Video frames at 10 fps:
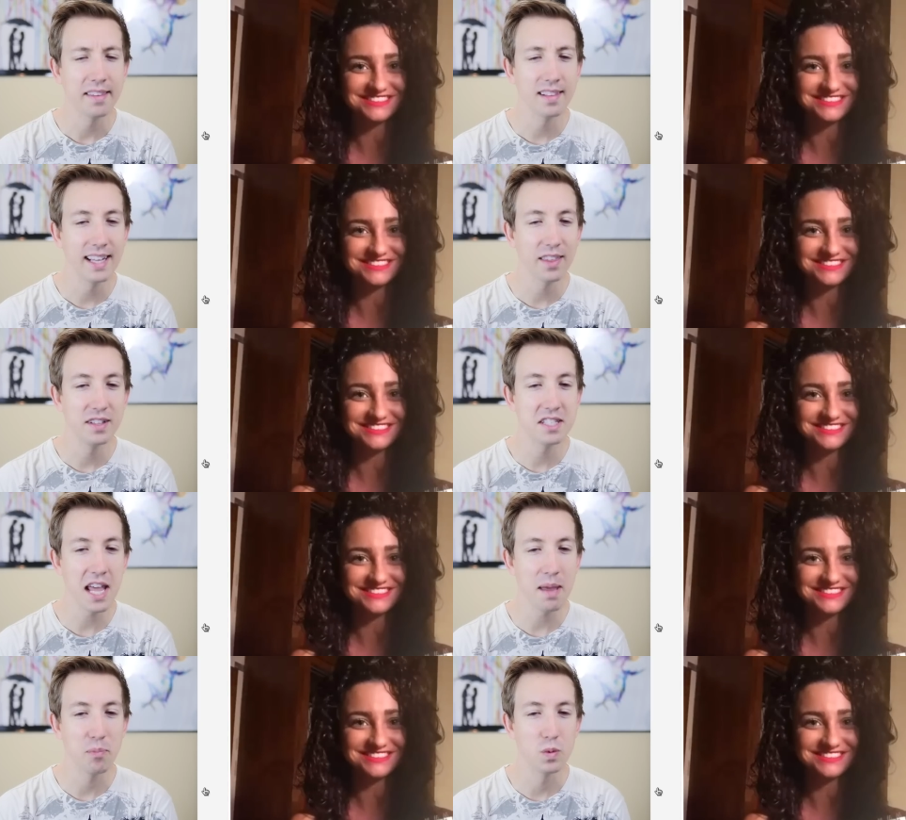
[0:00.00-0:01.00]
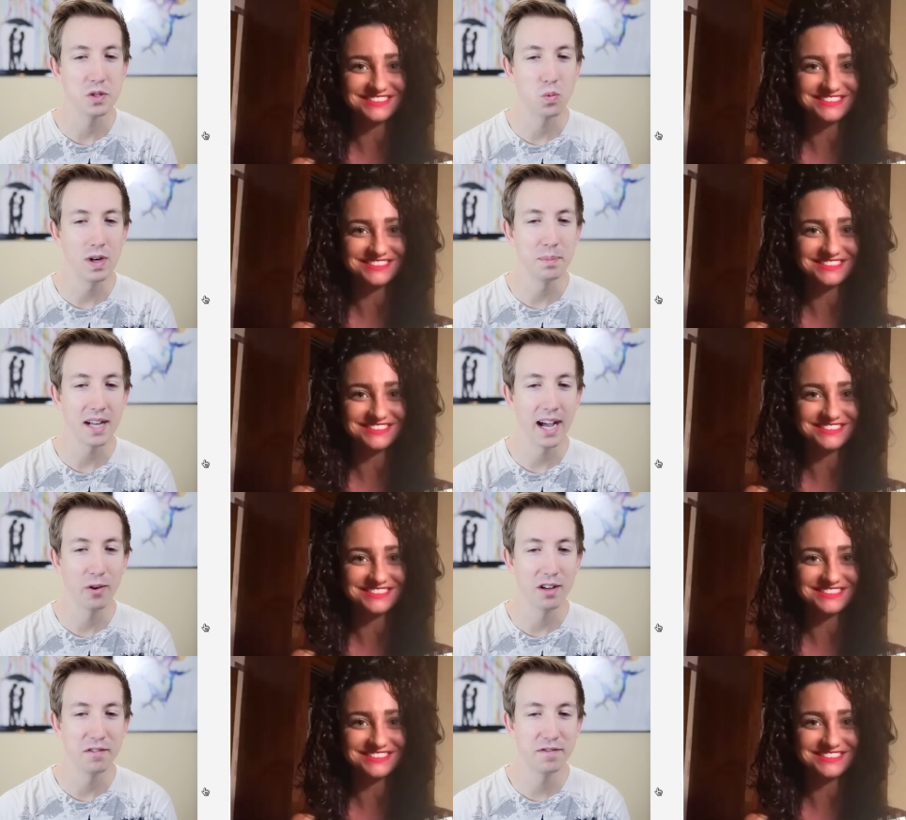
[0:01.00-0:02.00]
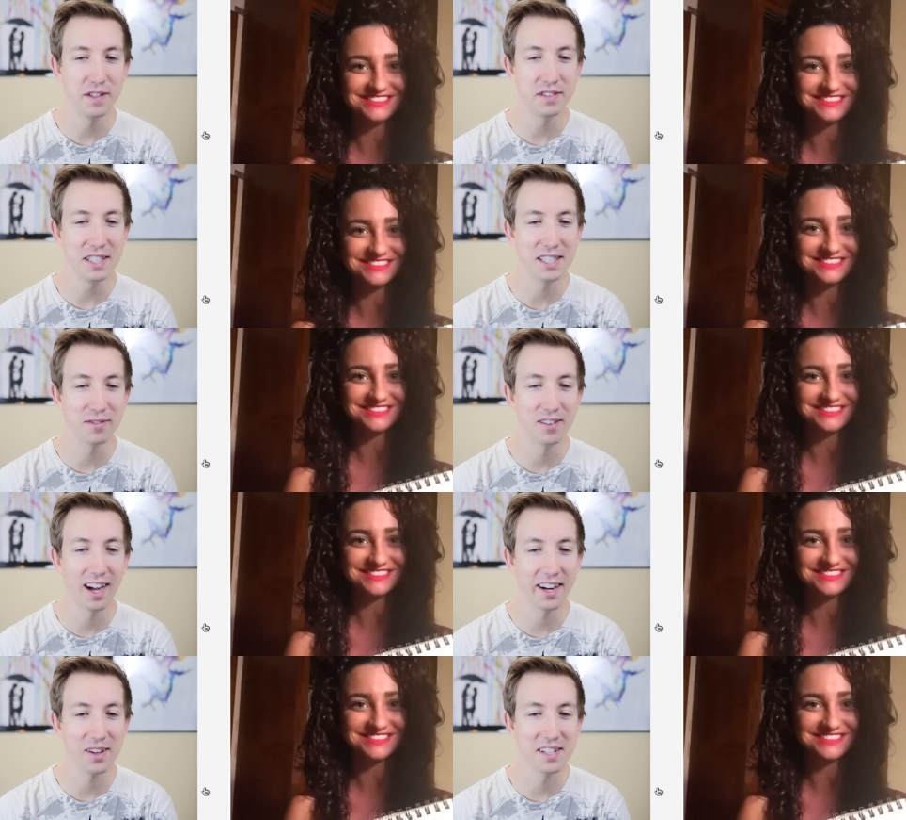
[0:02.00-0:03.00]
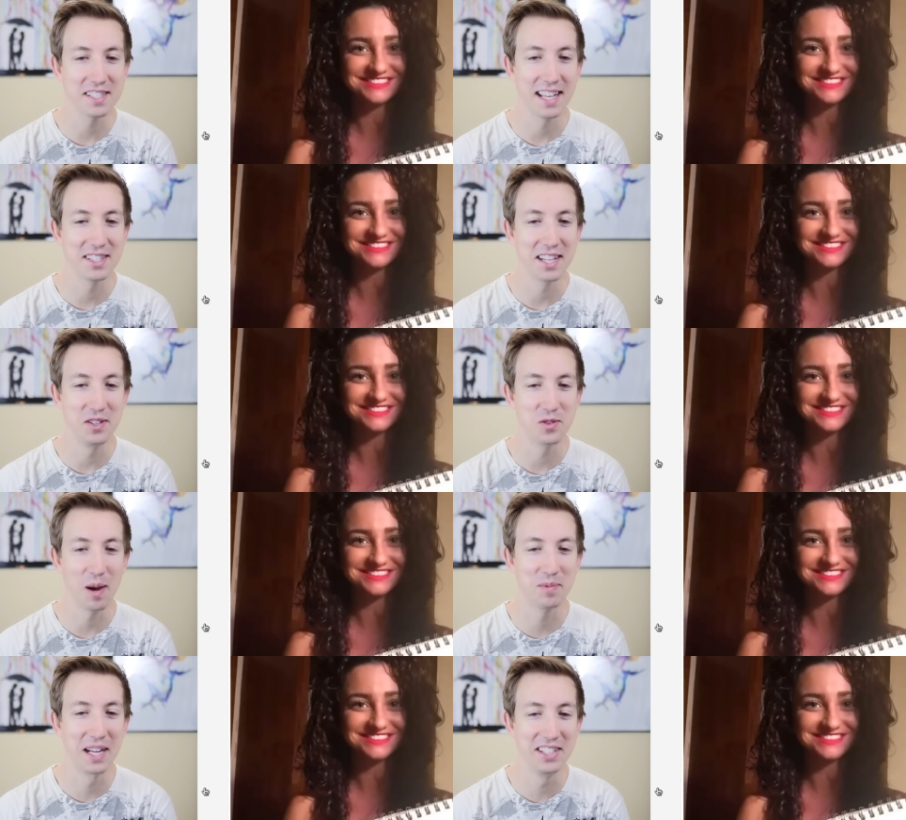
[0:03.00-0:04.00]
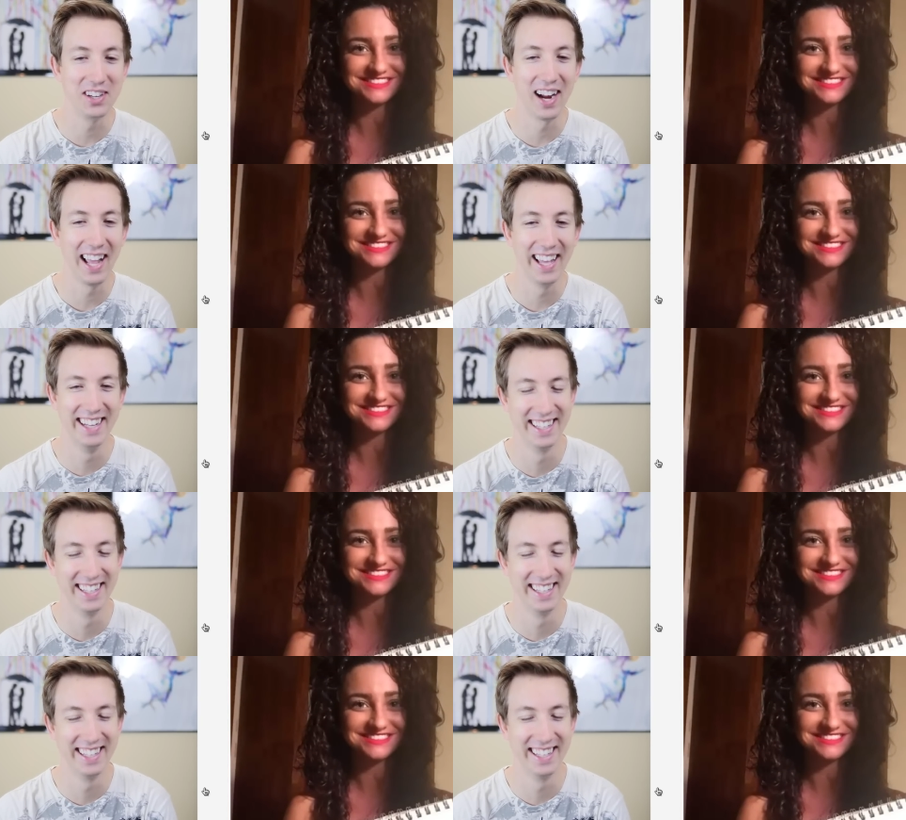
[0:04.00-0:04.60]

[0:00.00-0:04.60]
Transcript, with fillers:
Speaker 1: It's like the tape was ripped out of fifty different audio cassettes and dropped on your head.